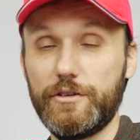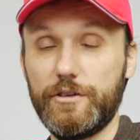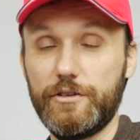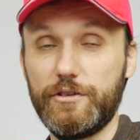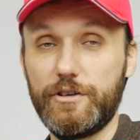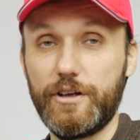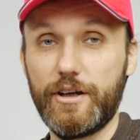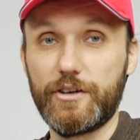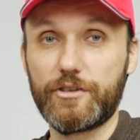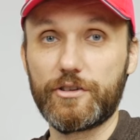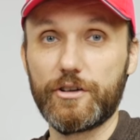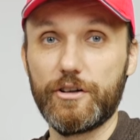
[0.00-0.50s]

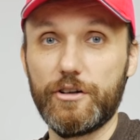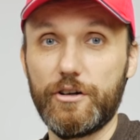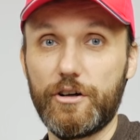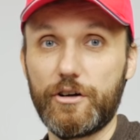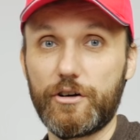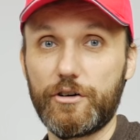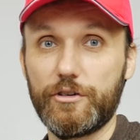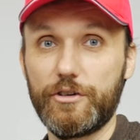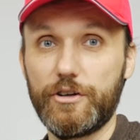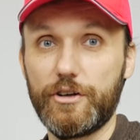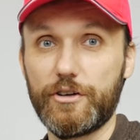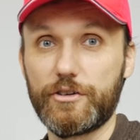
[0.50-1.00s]

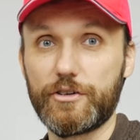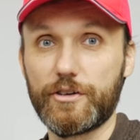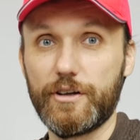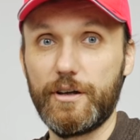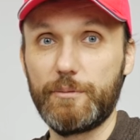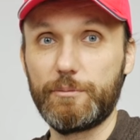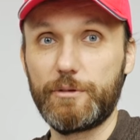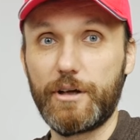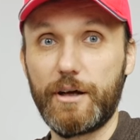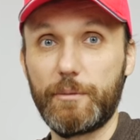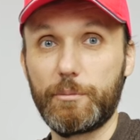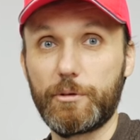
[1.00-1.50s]

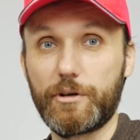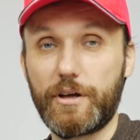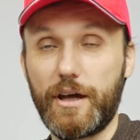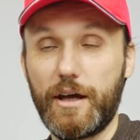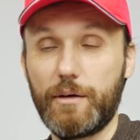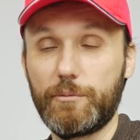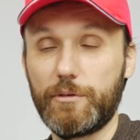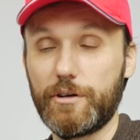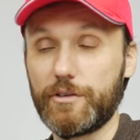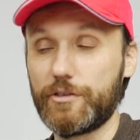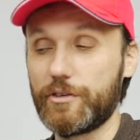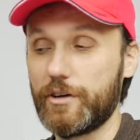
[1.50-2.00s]
DSLM type of
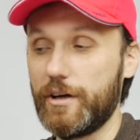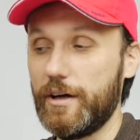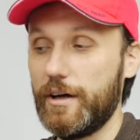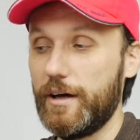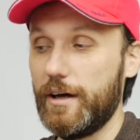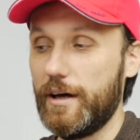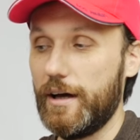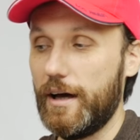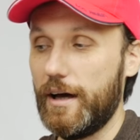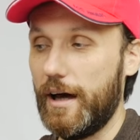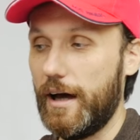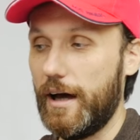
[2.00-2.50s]
cameras.
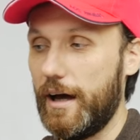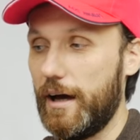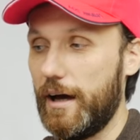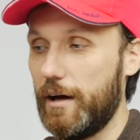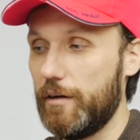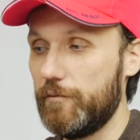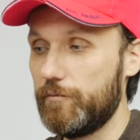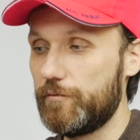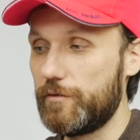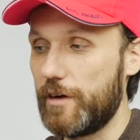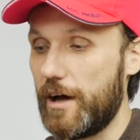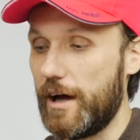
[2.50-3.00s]

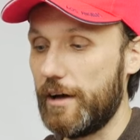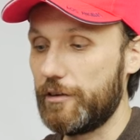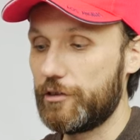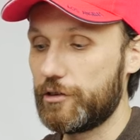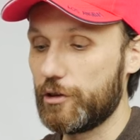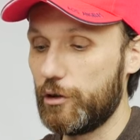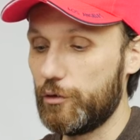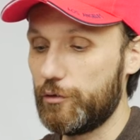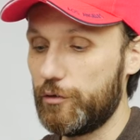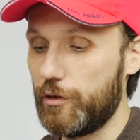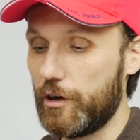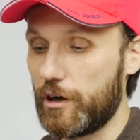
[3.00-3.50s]

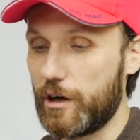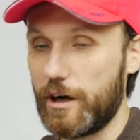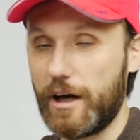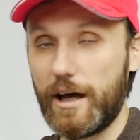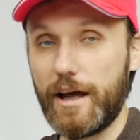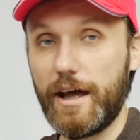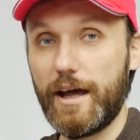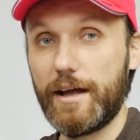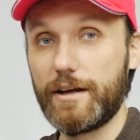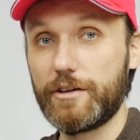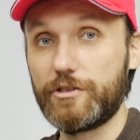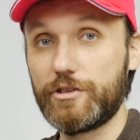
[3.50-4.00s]
So far,
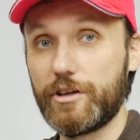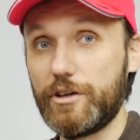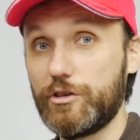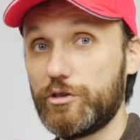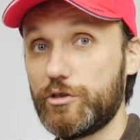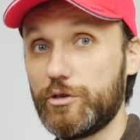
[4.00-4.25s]
I had a chance